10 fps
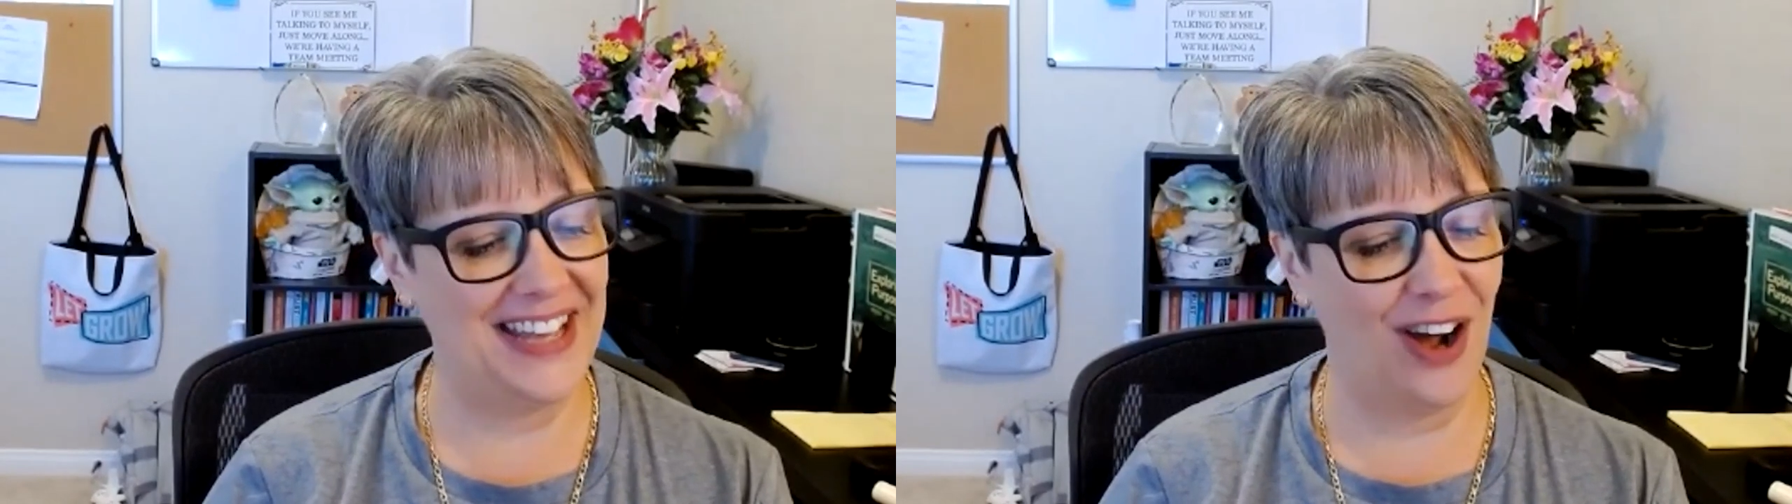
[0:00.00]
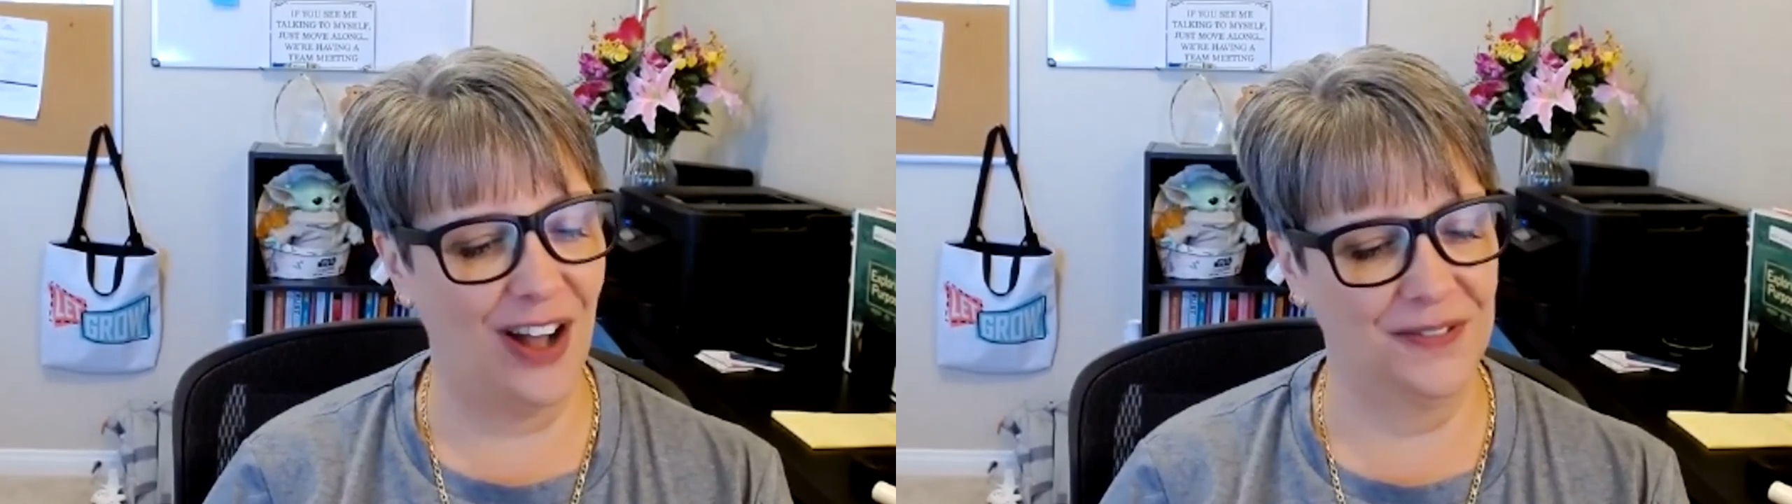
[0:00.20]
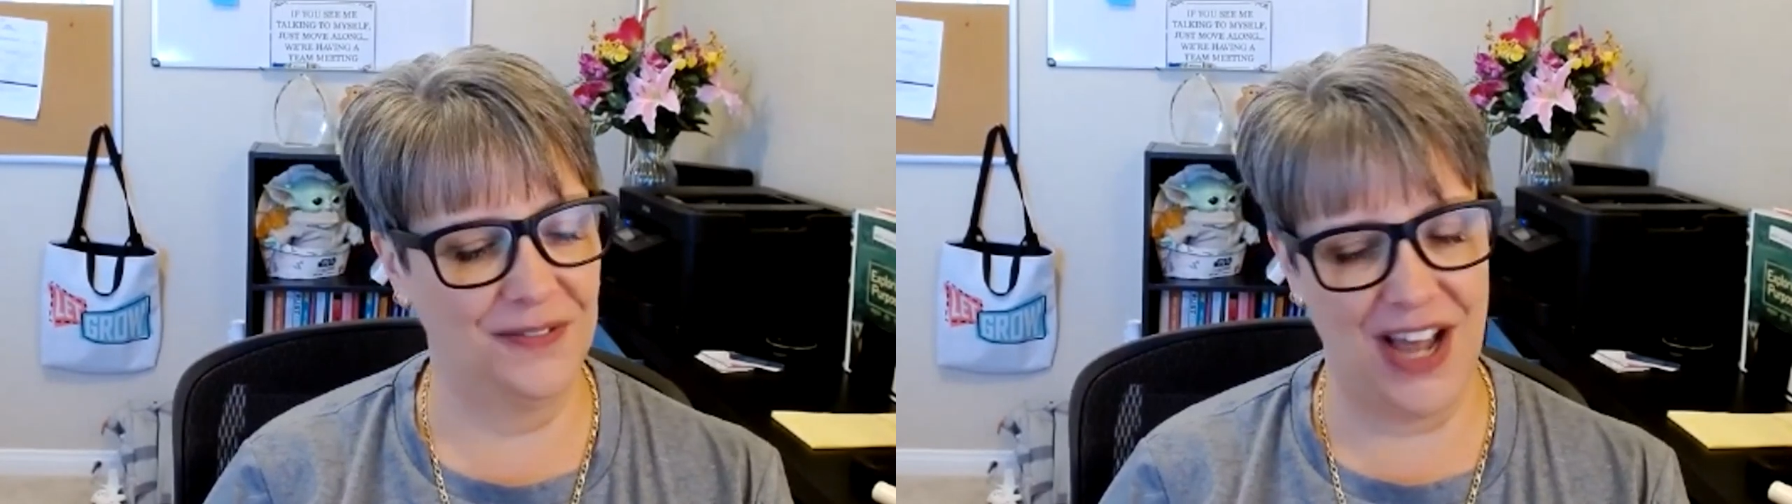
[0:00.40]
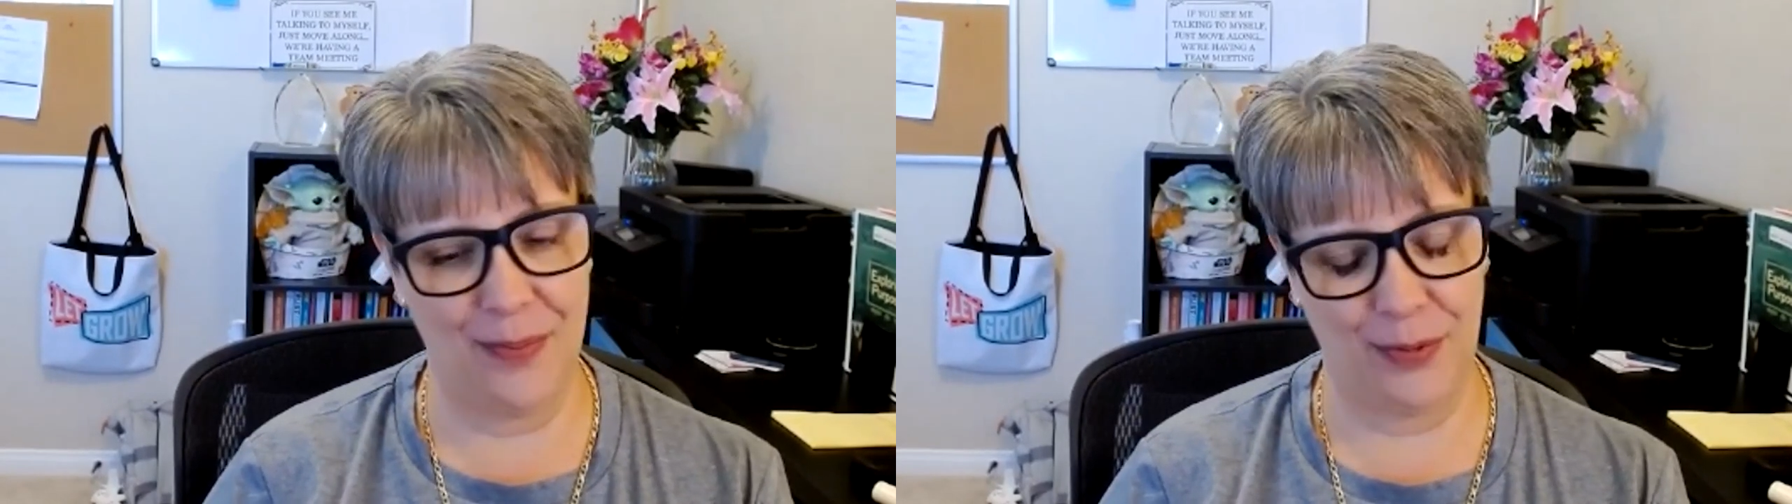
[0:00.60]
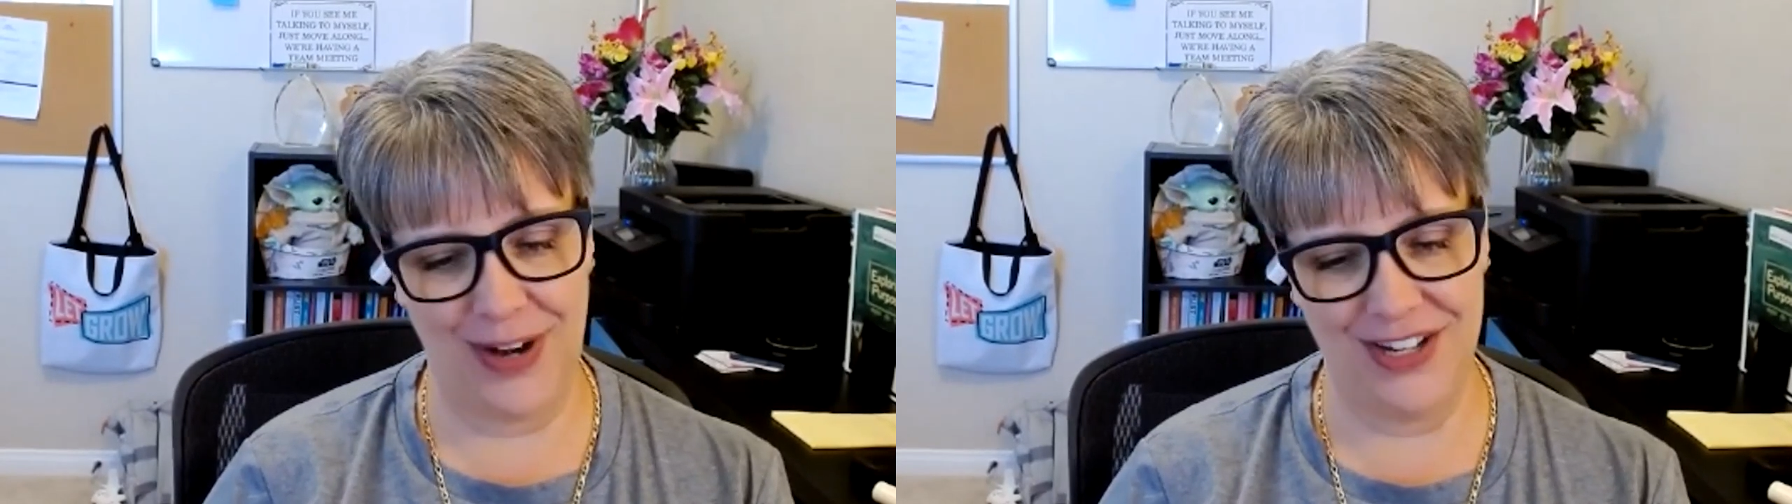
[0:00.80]
all of the
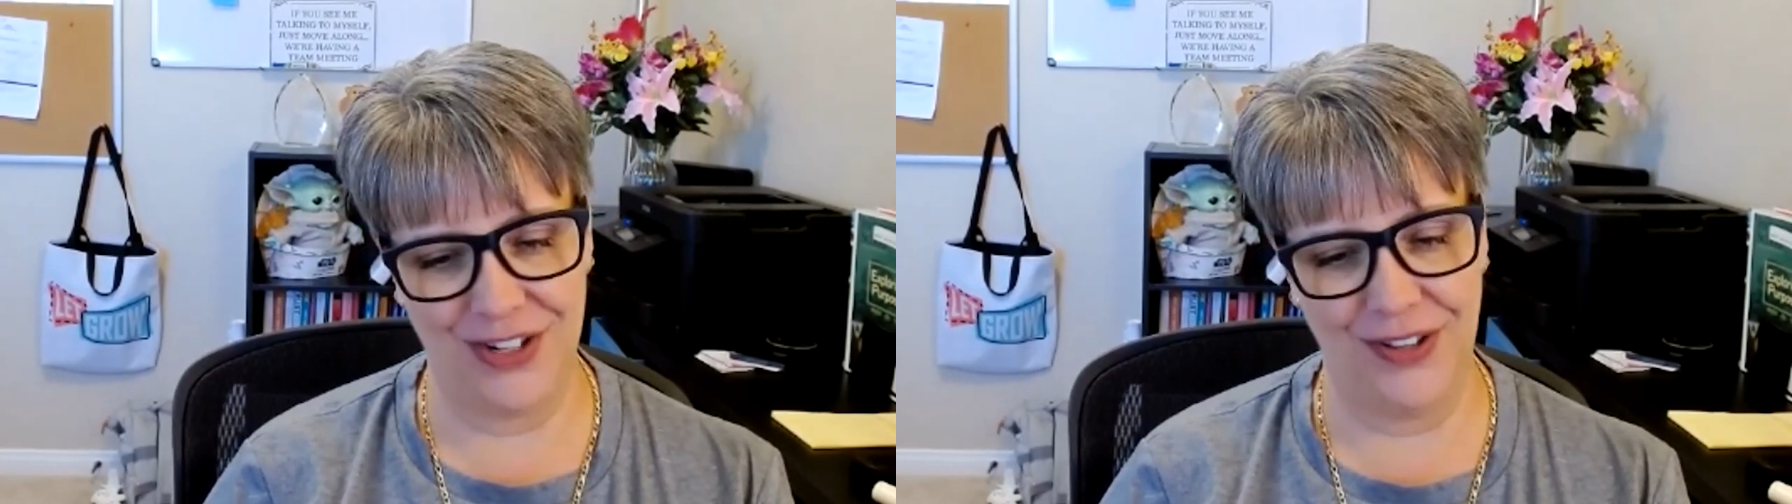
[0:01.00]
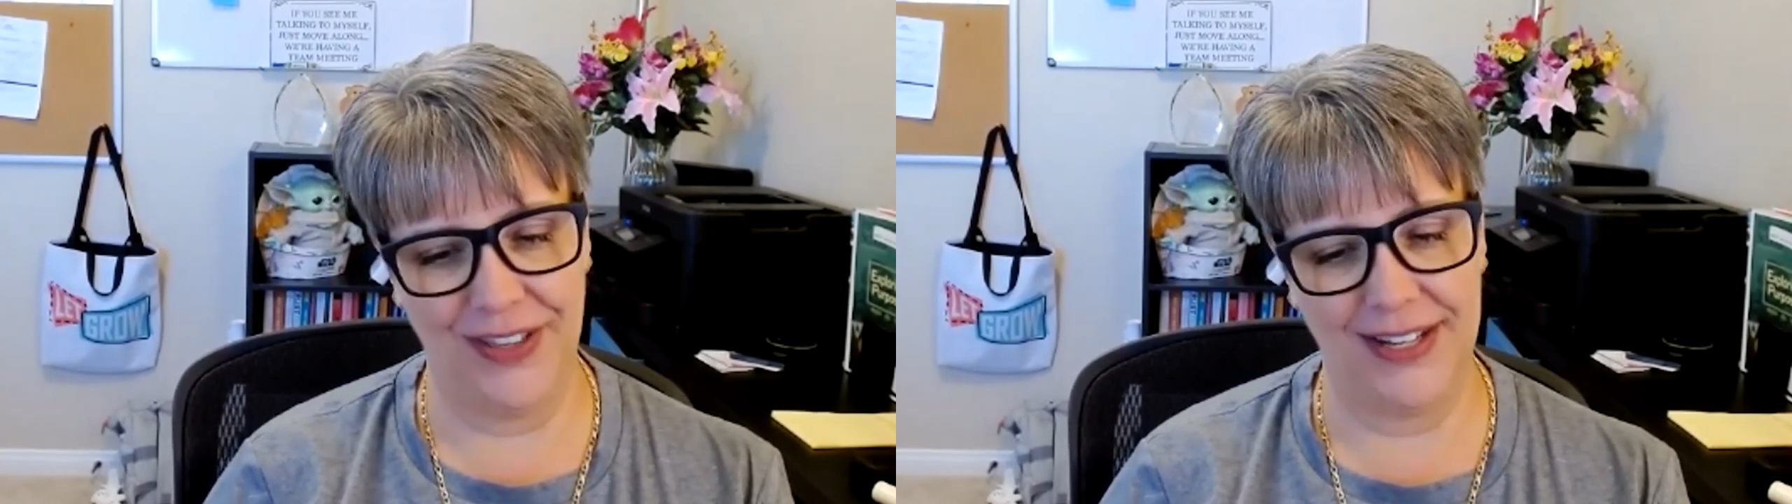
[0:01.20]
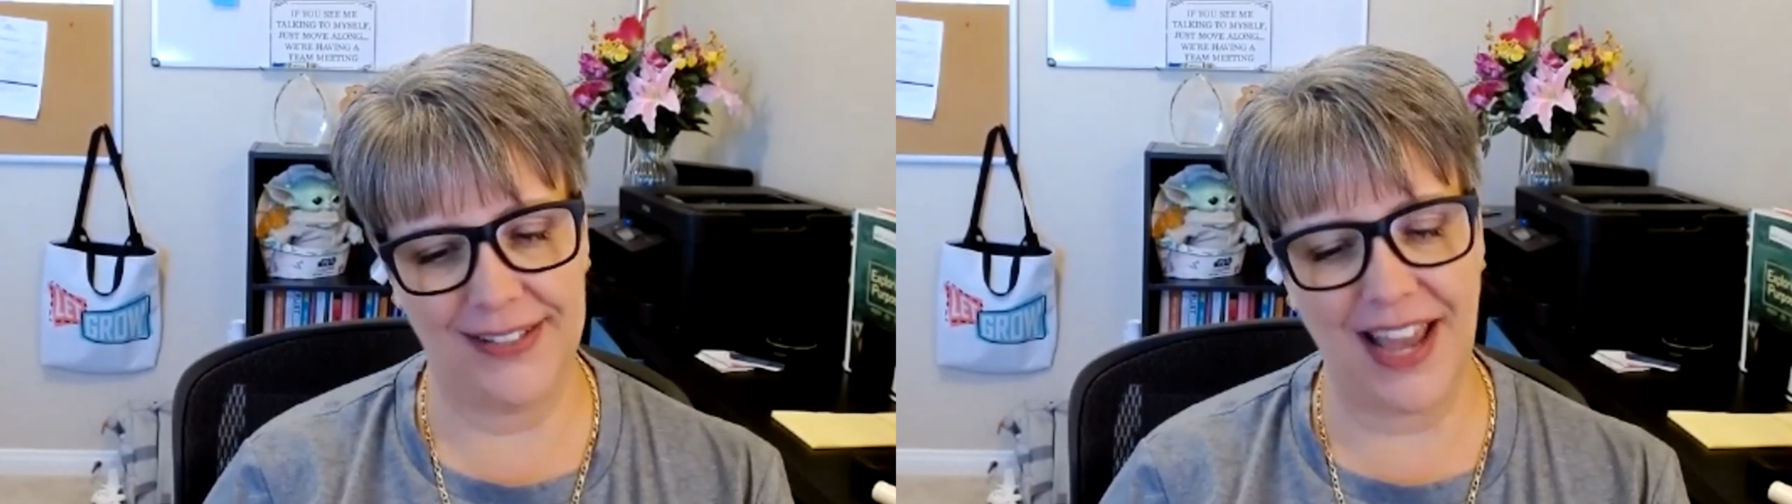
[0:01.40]
operational things.